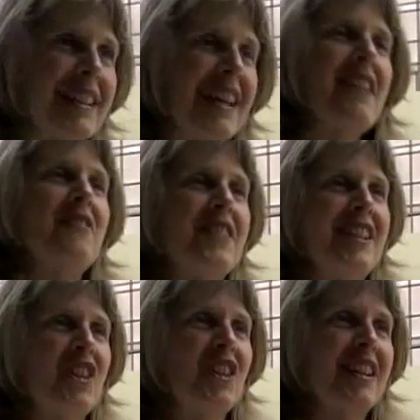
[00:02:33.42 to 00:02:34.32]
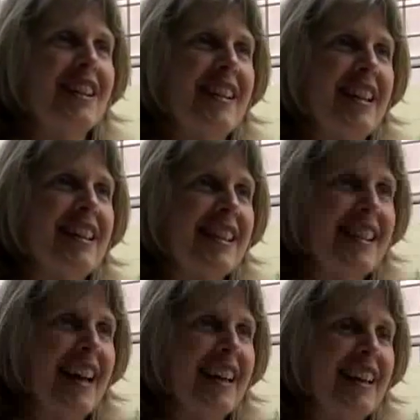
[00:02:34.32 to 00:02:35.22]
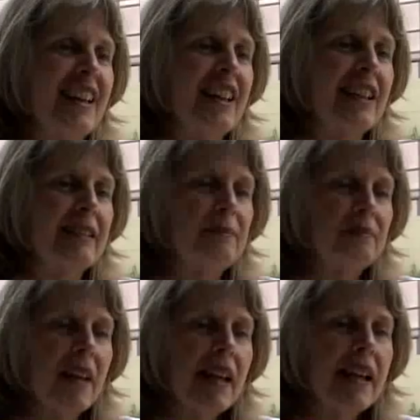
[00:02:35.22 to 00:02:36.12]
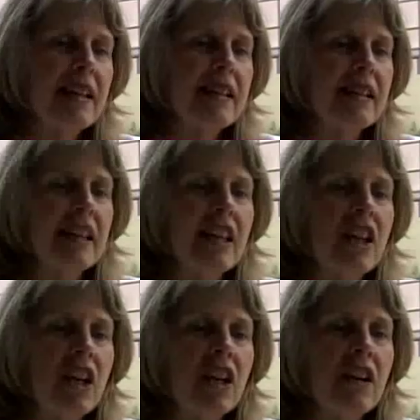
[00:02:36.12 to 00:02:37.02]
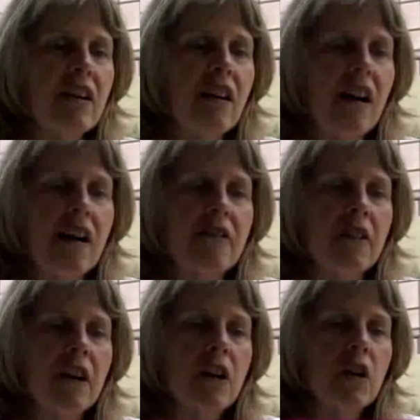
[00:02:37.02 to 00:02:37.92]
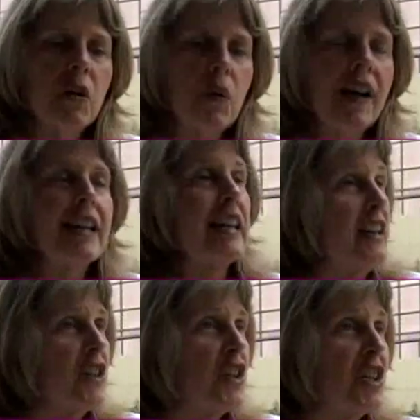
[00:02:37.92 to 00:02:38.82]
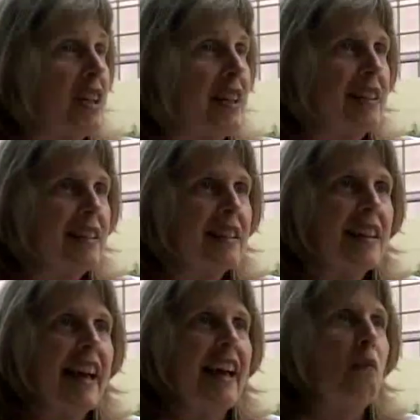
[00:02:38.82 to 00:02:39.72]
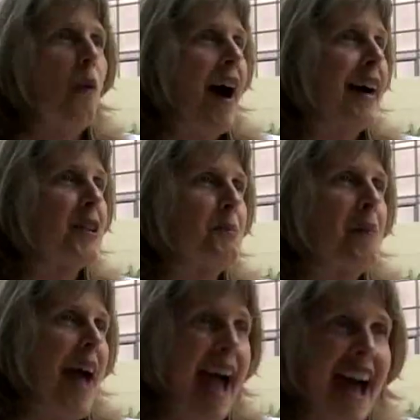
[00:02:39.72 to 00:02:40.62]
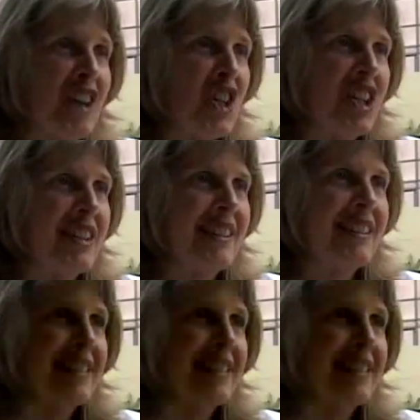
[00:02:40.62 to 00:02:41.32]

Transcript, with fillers: love teaching in the second year. It is a year of great energy and wild passion.